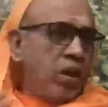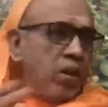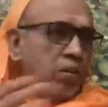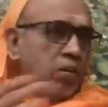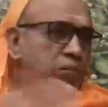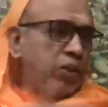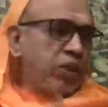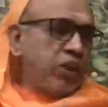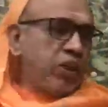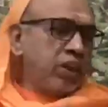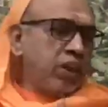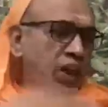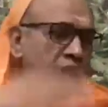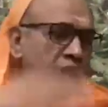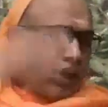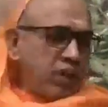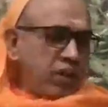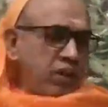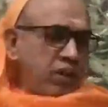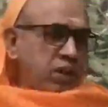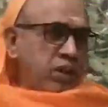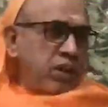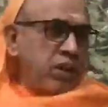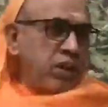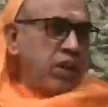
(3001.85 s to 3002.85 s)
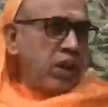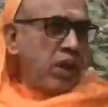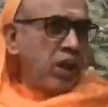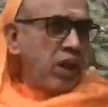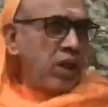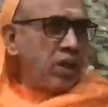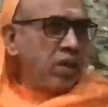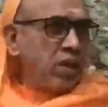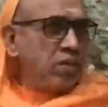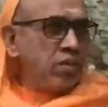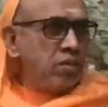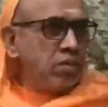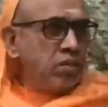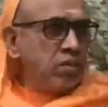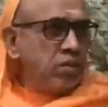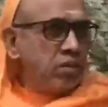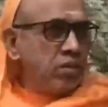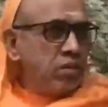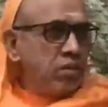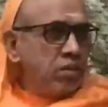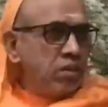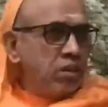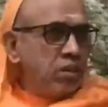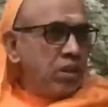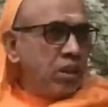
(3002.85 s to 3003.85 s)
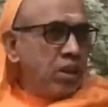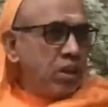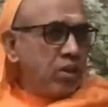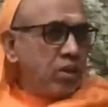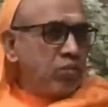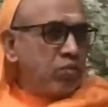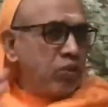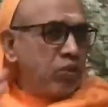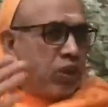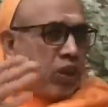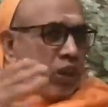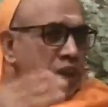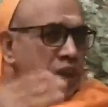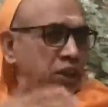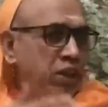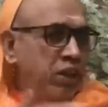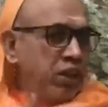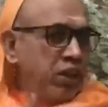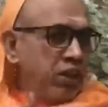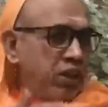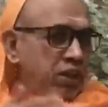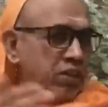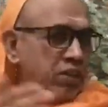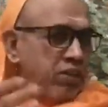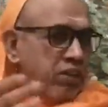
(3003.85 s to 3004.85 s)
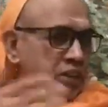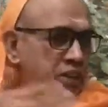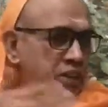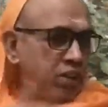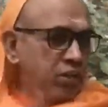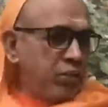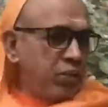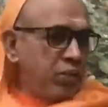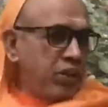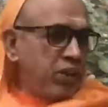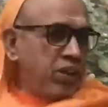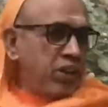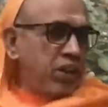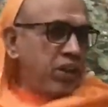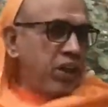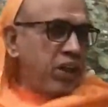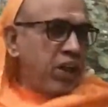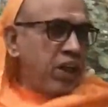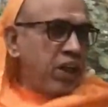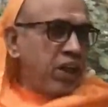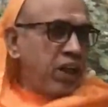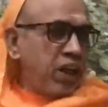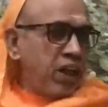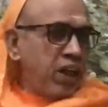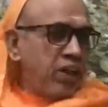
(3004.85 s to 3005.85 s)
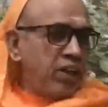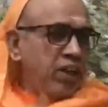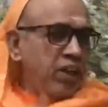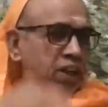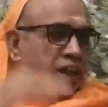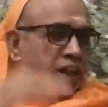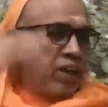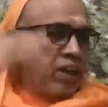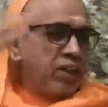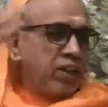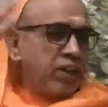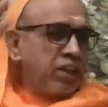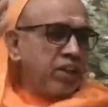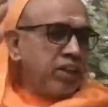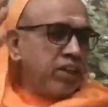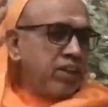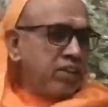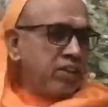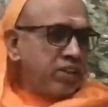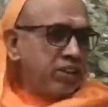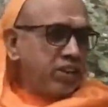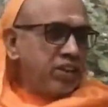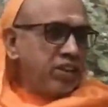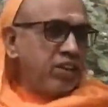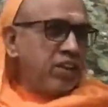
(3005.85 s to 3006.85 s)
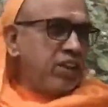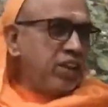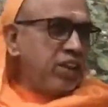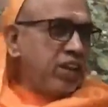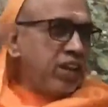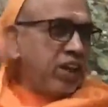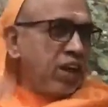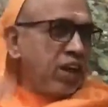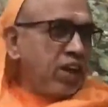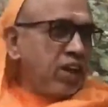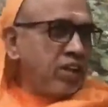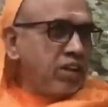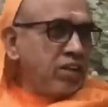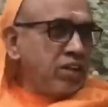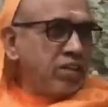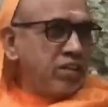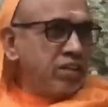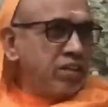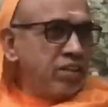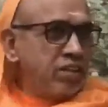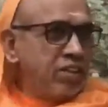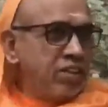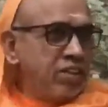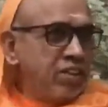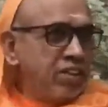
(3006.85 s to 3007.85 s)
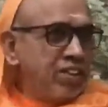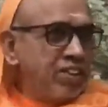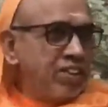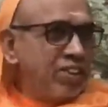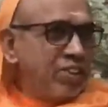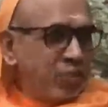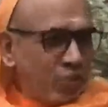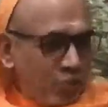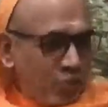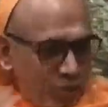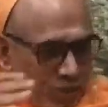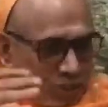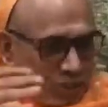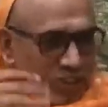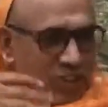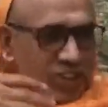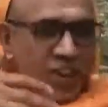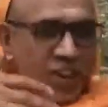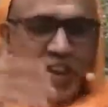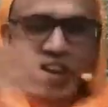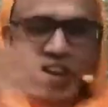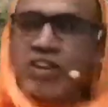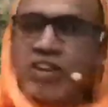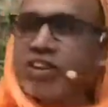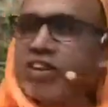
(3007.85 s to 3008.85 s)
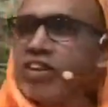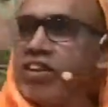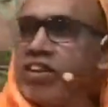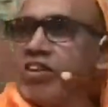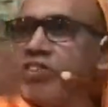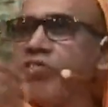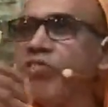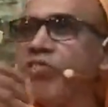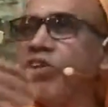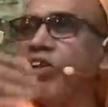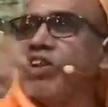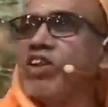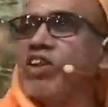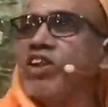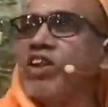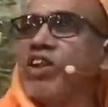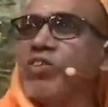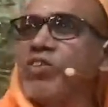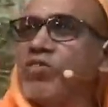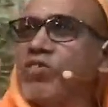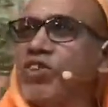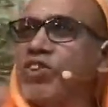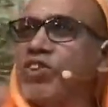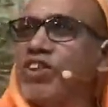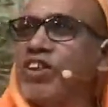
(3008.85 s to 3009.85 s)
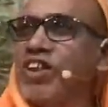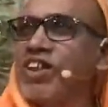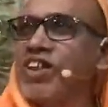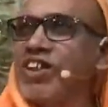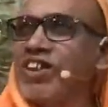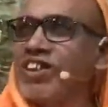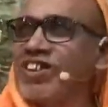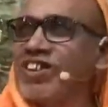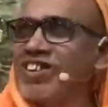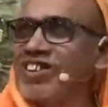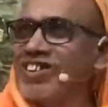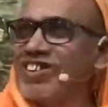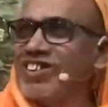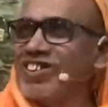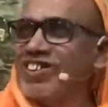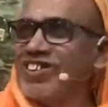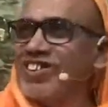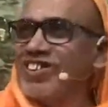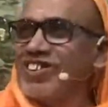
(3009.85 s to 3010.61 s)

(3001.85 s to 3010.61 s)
America and India. And we are Indians in America, and there are Indians in India. So he started his version of the Jagat.